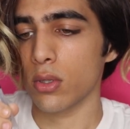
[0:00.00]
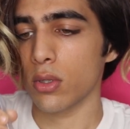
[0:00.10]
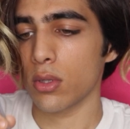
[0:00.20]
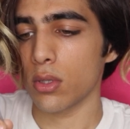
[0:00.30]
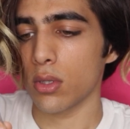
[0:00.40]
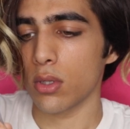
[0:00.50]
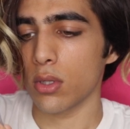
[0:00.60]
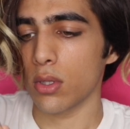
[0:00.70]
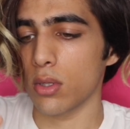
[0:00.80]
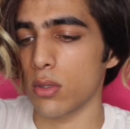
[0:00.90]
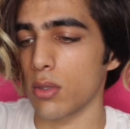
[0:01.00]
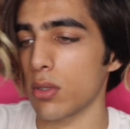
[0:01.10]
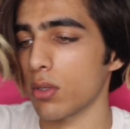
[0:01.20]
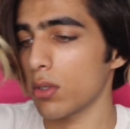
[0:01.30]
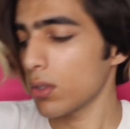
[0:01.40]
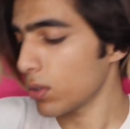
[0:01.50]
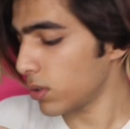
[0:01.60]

Nobody speaks.